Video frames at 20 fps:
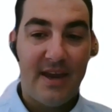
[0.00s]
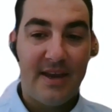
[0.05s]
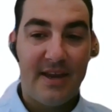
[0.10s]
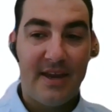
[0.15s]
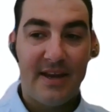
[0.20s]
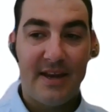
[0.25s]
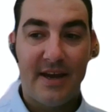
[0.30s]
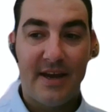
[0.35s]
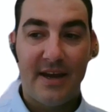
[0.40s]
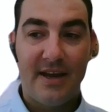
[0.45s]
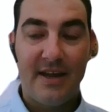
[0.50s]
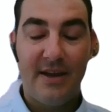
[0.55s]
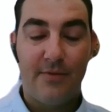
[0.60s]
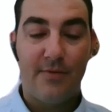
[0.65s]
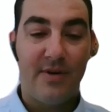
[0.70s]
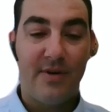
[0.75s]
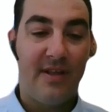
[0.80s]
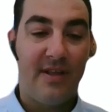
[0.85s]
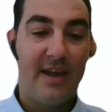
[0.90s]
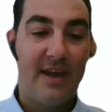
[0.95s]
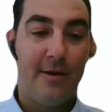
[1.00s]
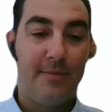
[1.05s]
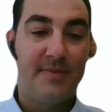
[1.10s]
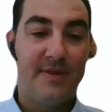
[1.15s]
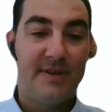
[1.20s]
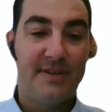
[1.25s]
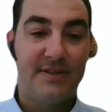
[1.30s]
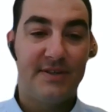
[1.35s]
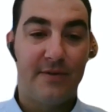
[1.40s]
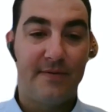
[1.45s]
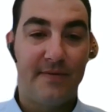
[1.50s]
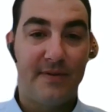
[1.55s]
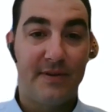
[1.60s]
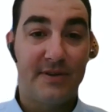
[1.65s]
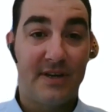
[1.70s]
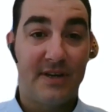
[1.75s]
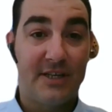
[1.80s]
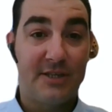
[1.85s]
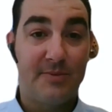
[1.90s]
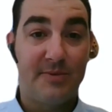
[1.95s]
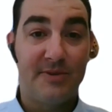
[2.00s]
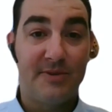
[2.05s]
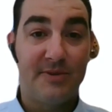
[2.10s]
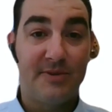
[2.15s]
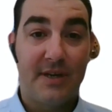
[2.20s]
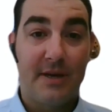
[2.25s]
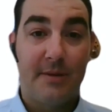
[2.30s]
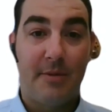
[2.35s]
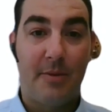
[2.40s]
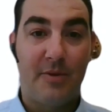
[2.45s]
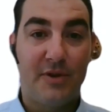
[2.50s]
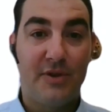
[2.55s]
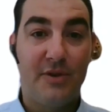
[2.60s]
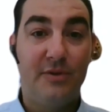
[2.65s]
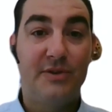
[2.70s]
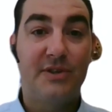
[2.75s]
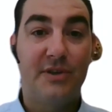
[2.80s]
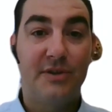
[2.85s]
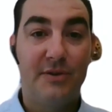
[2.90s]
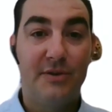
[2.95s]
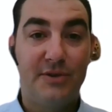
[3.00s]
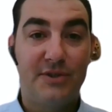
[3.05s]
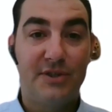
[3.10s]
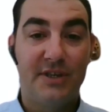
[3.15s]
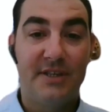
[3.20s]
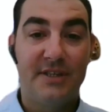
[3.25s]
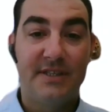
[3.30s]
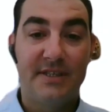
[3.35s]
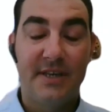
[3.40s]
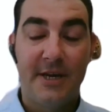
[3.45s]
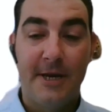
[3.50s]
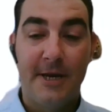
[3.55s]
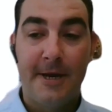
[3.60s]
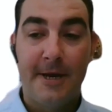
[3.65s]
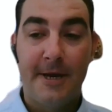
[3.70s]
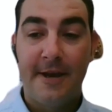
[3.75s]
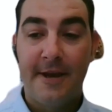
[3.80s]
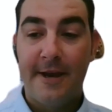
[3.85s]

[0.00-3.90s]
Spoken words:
And it really helped us serve those customers and come up with new solutions.